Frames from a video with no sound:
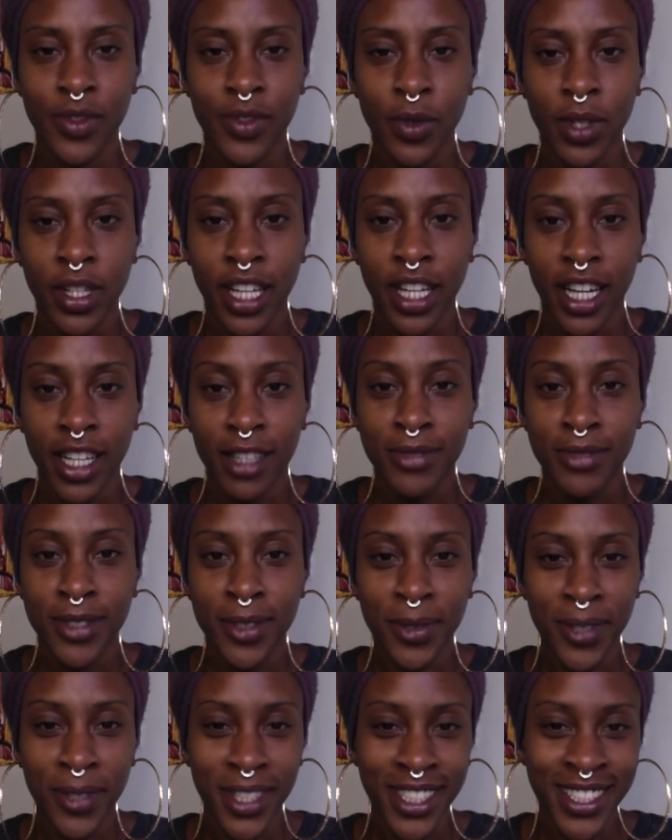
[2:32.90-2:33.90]
Knight of
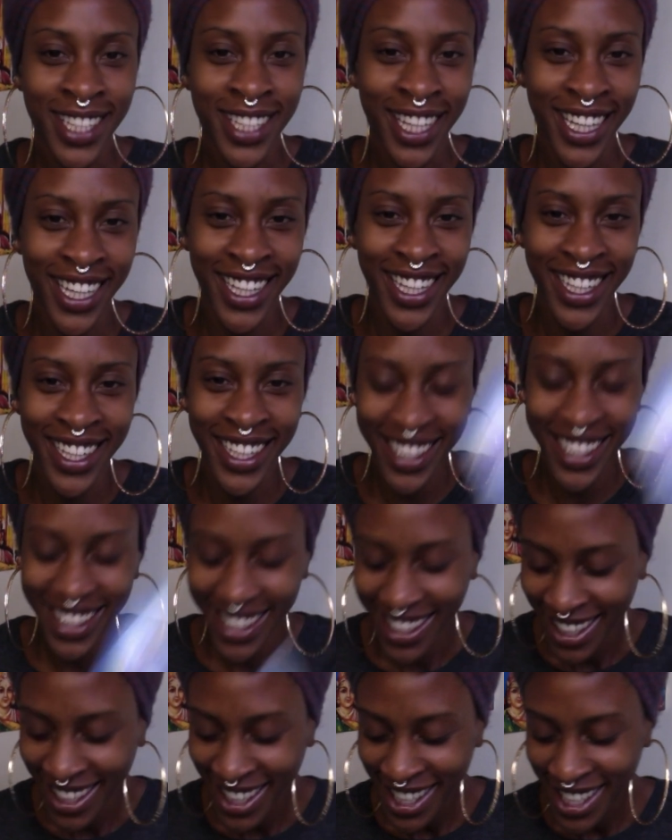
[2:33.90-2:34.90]
Swords.
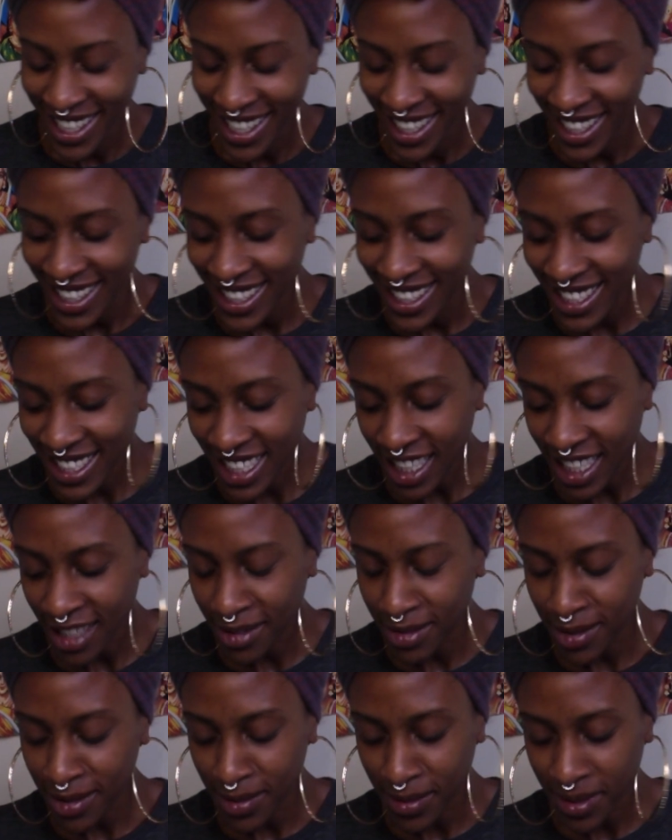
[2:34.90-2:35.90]
The Knight of
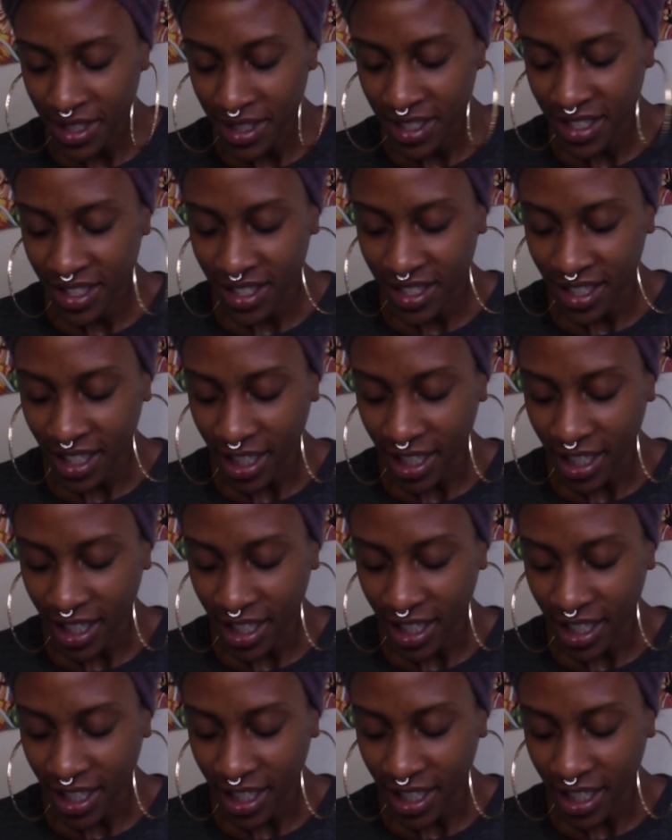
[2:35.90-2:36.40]
Swords,